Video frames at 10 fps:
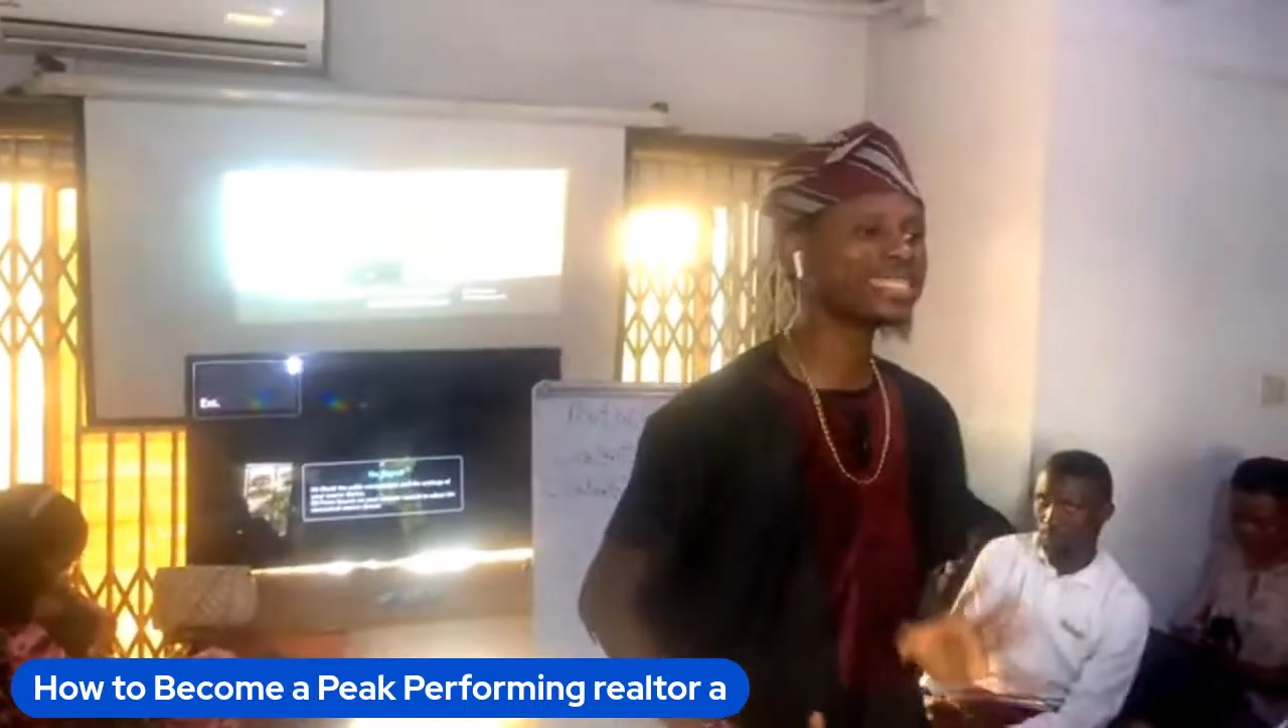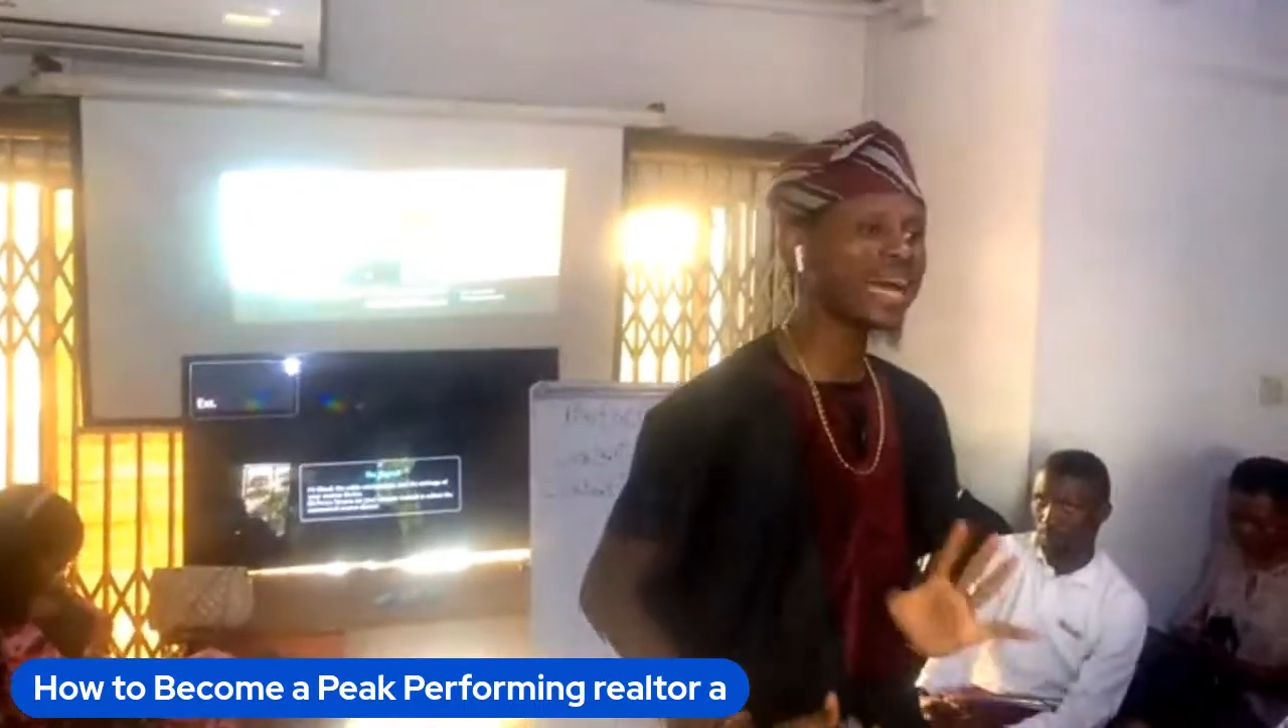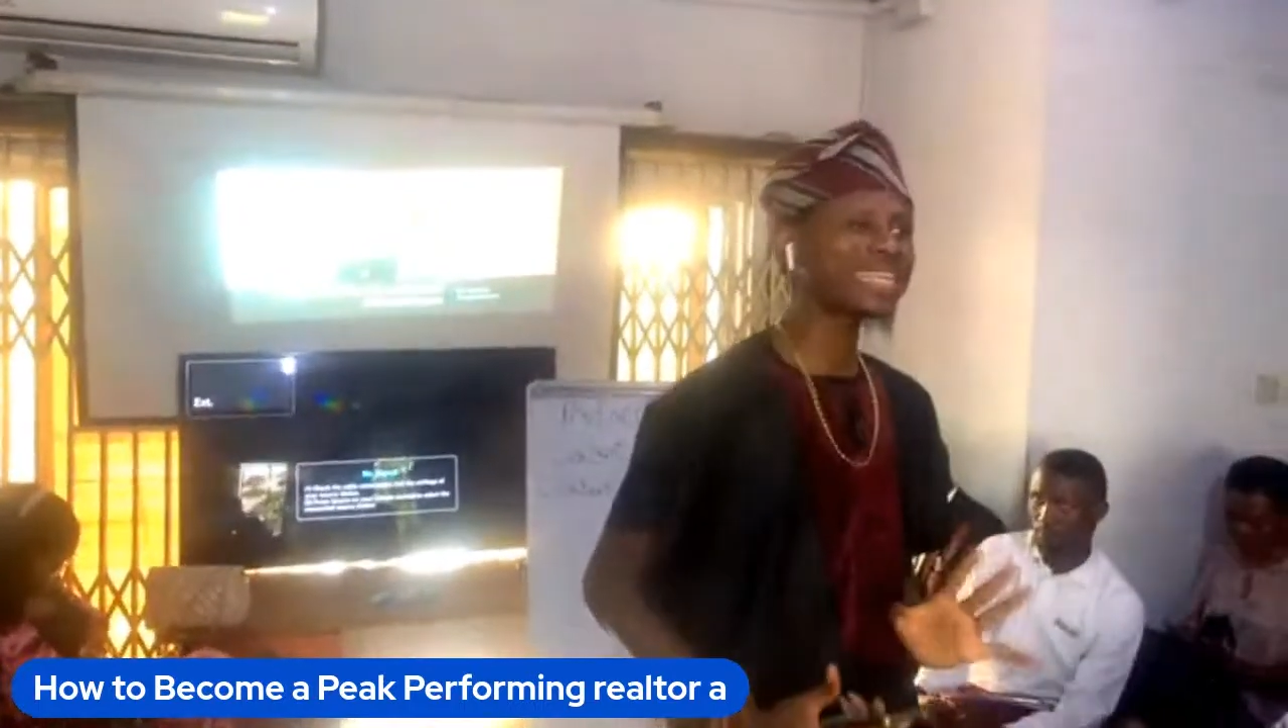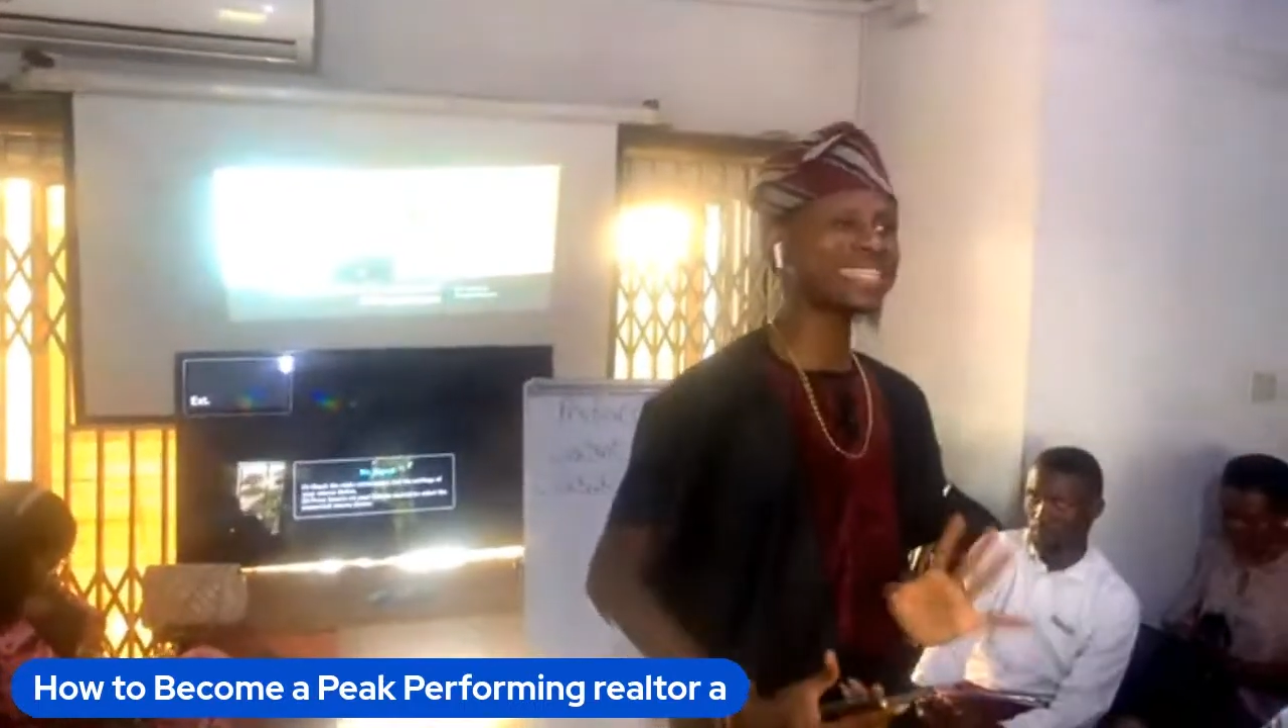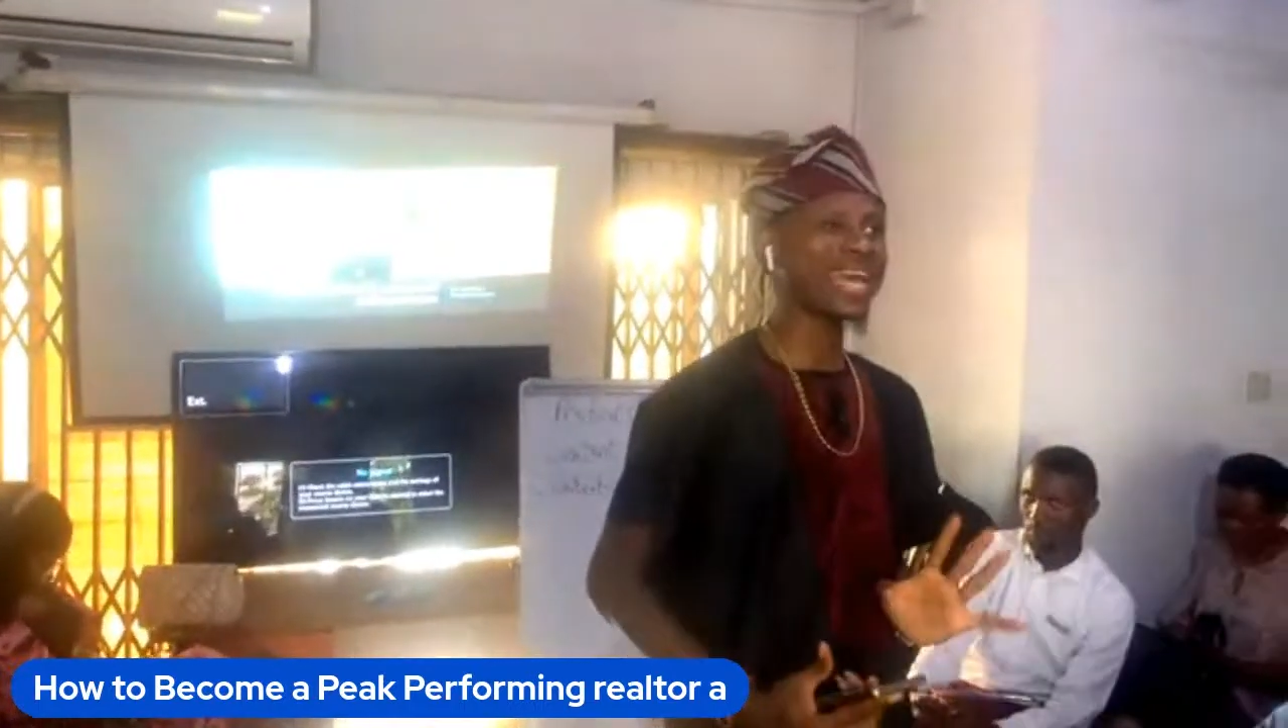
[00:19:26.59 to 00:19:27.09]

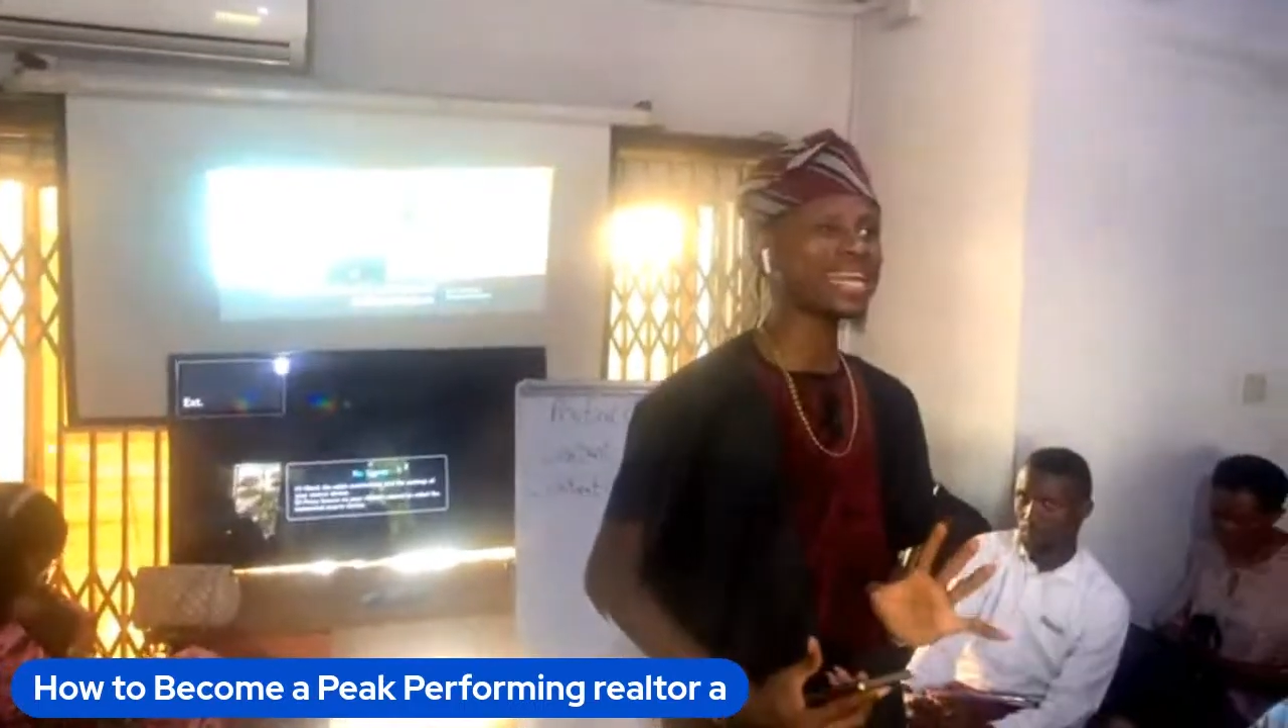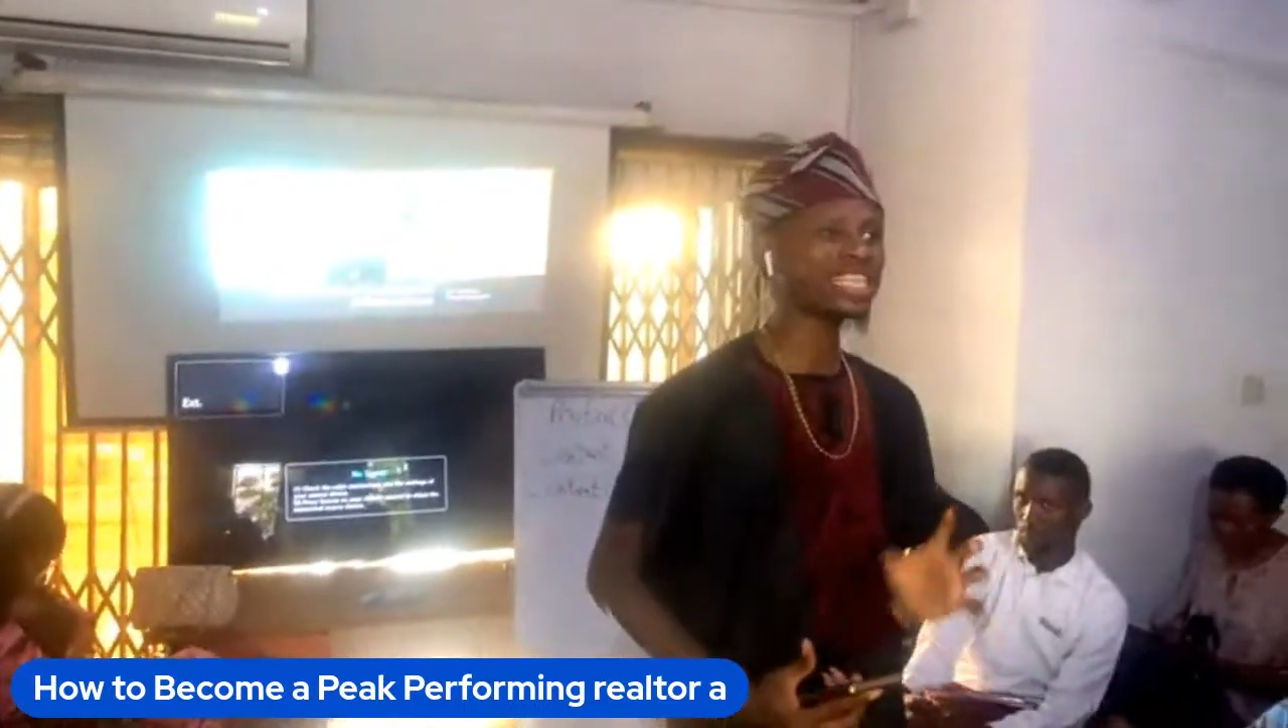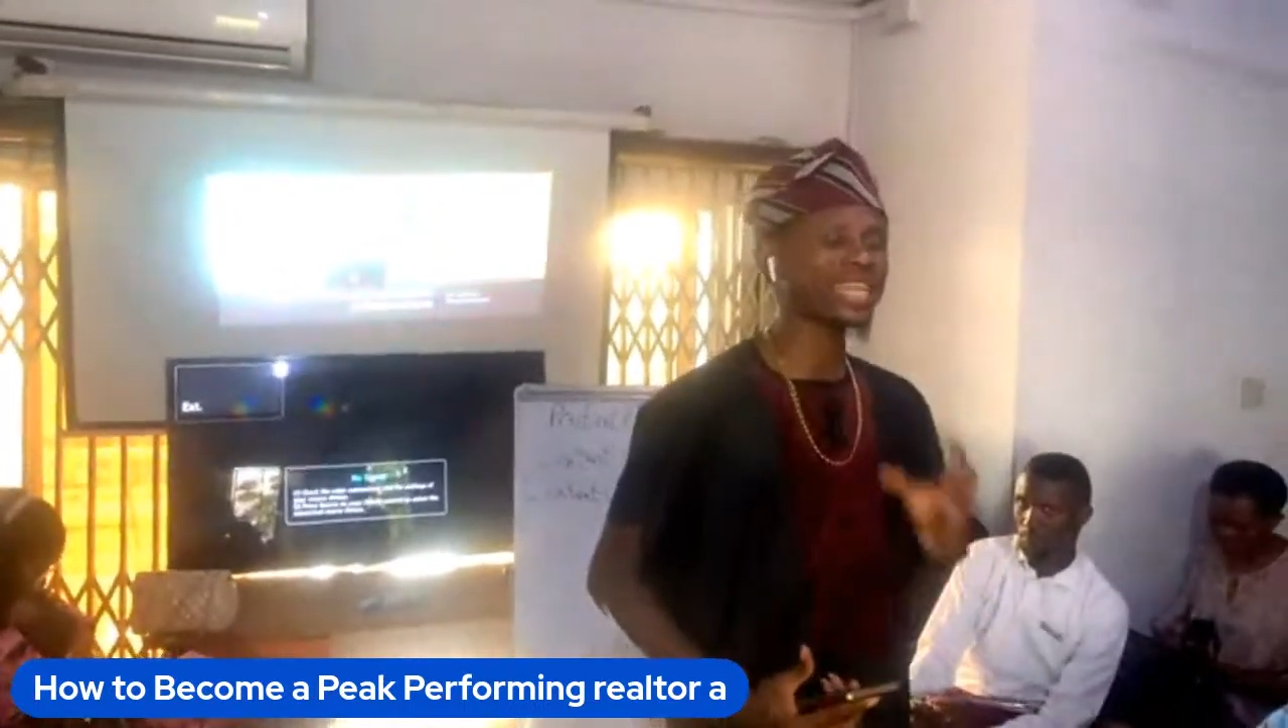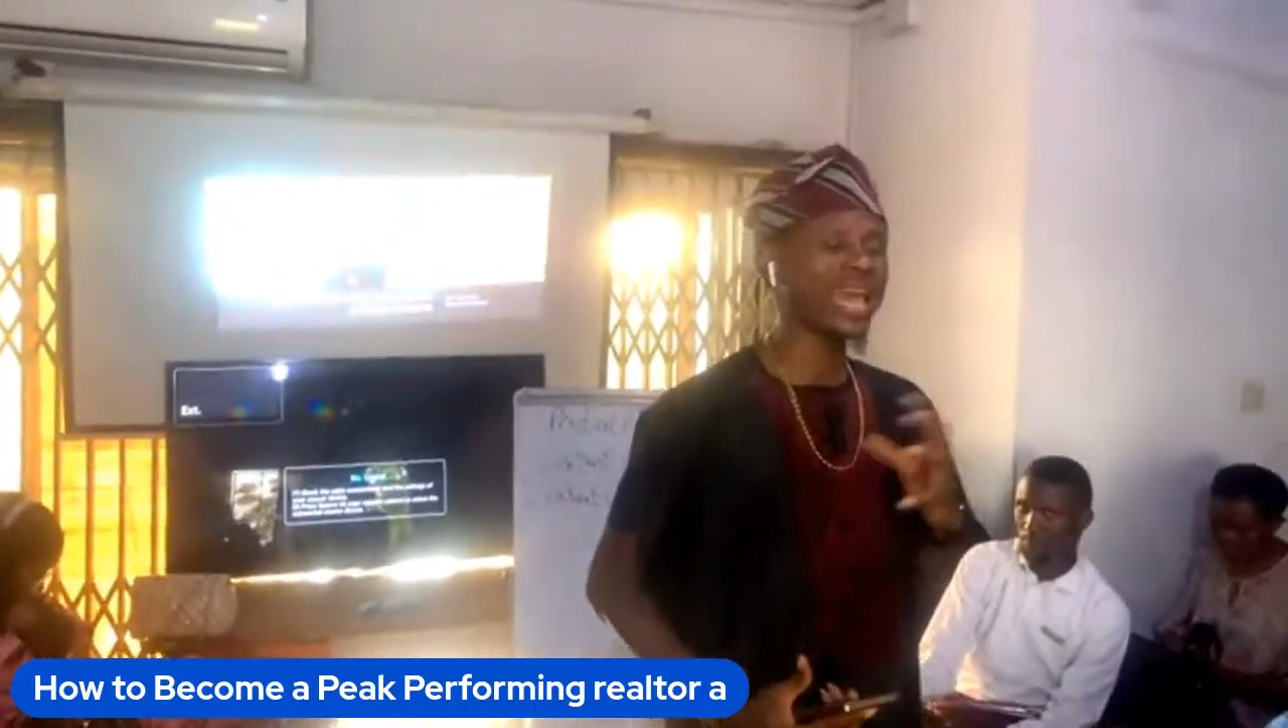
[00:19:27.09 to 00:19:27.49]
that is energy.